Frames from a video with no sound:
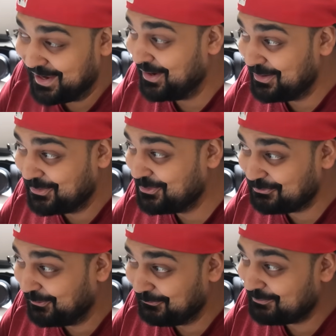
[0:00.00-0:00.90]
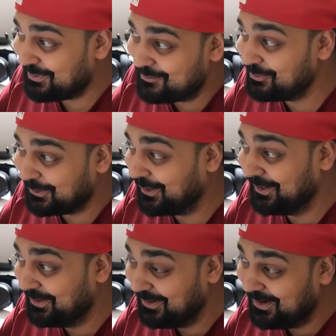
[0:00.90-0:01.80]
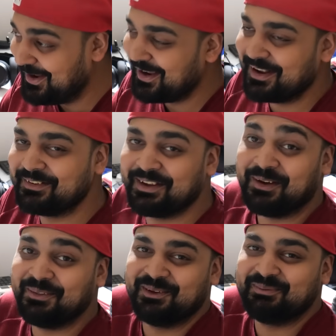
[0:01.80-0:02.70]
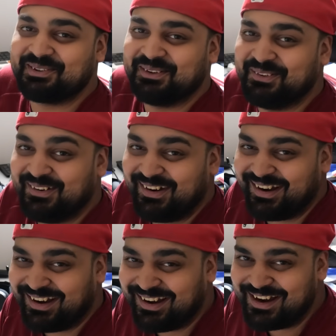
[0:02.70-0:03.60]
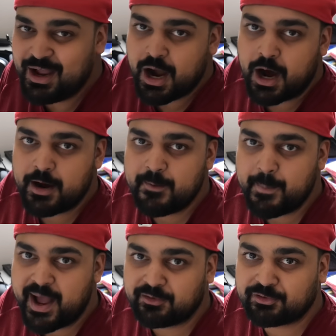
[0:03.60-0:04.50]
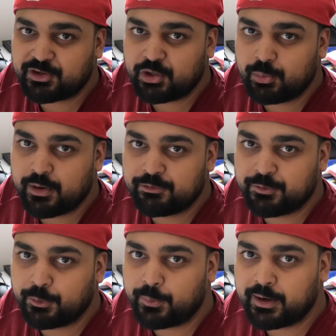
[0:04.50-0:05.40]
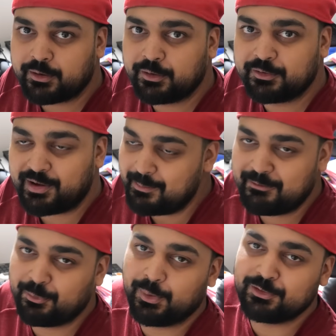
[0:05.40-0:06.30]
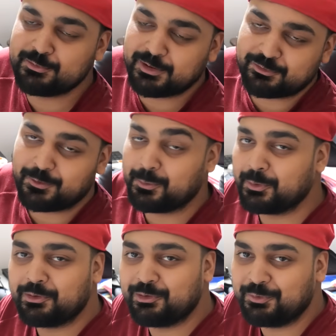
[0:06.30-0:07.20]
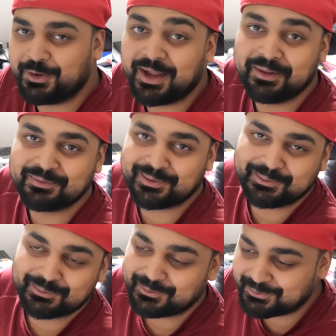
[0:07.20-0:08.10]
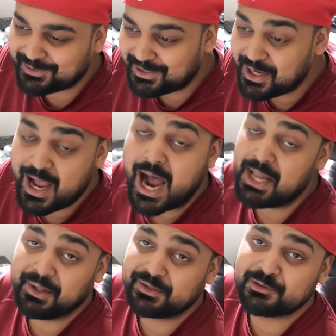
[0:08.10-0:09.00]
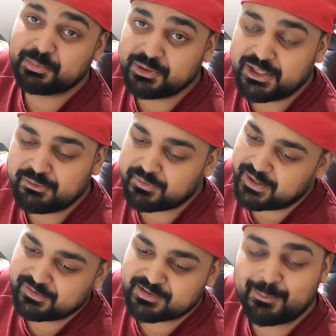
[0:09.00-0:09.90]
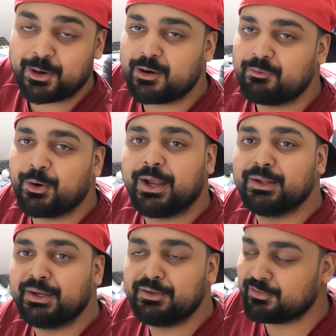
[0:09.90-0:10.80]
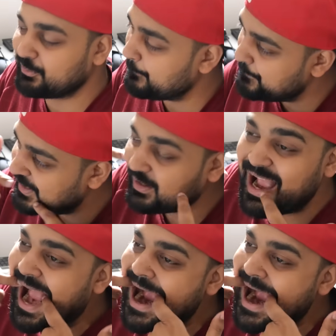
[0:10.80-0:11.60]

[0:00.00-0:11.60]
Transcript: and a goofy Republican and tell them to unmask UFO records? I'm having way too much fun with this, if you can't tell, dude, okay? I like to believe anytime I cover aliens, it's a big